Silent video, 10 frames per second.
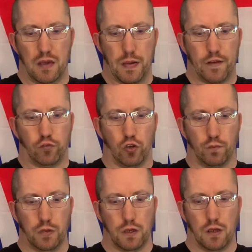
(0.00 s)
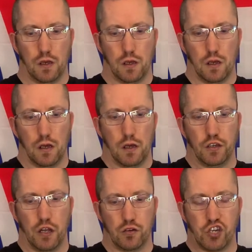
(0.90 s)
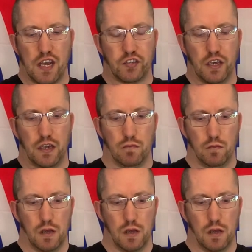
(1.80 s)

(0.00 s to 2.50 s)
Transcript: bathtub, chassis.